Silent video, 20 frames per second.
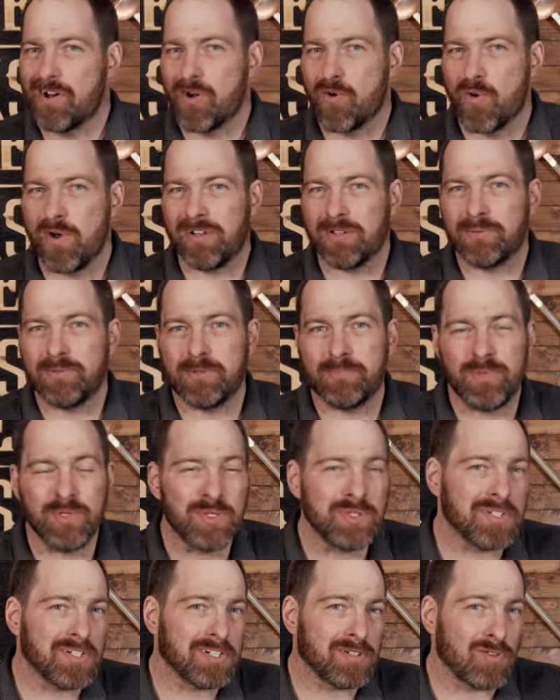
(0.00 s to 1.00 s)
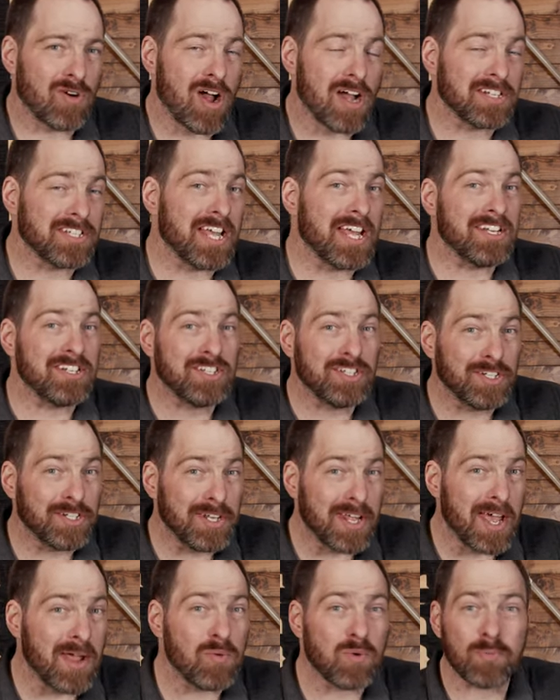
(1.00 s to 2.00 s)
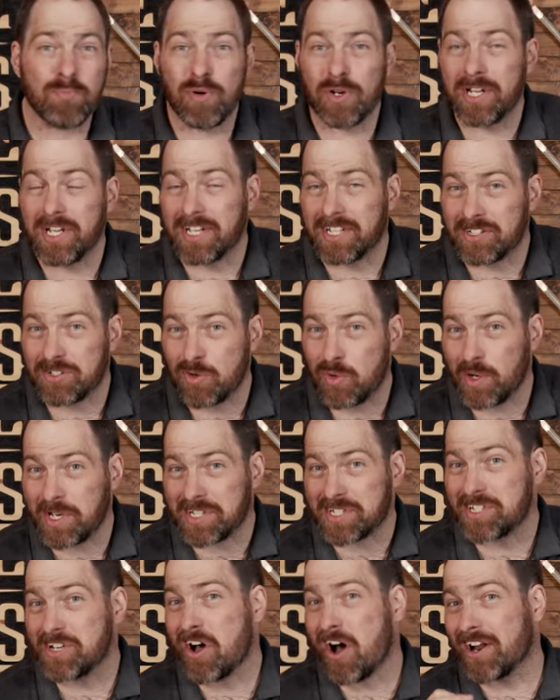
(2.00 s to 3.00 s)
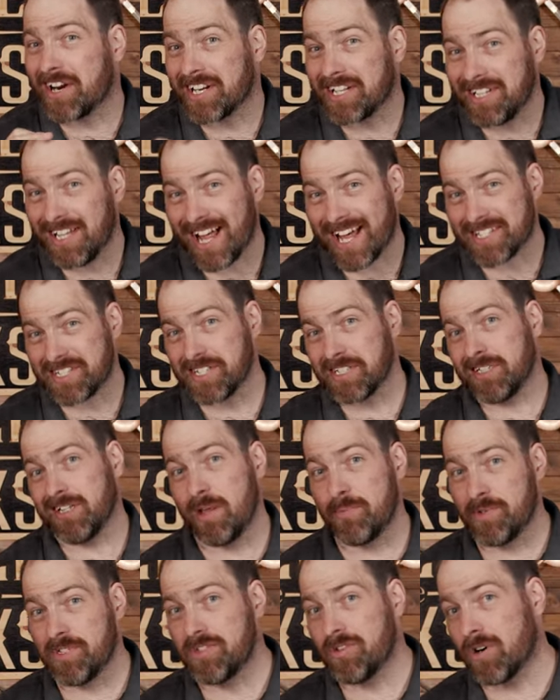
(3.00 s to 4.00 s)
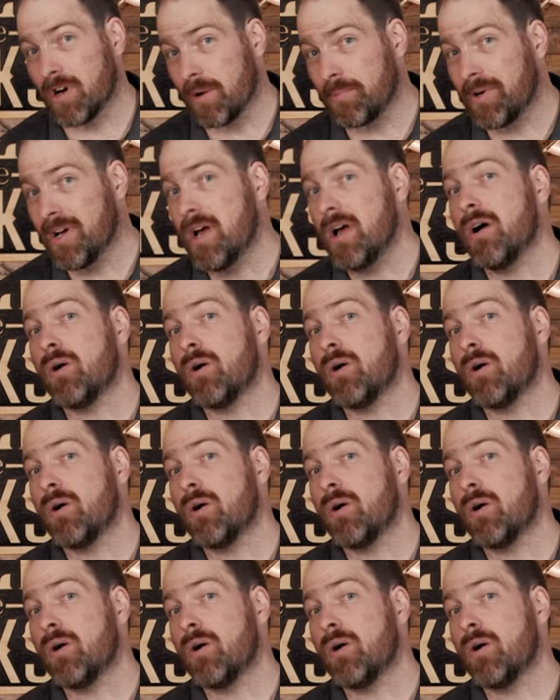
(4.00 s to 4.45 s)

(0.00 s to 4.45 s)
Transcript: Welcome to Booze on the Rocks, and today we're putting a twist on a classic lemon drop.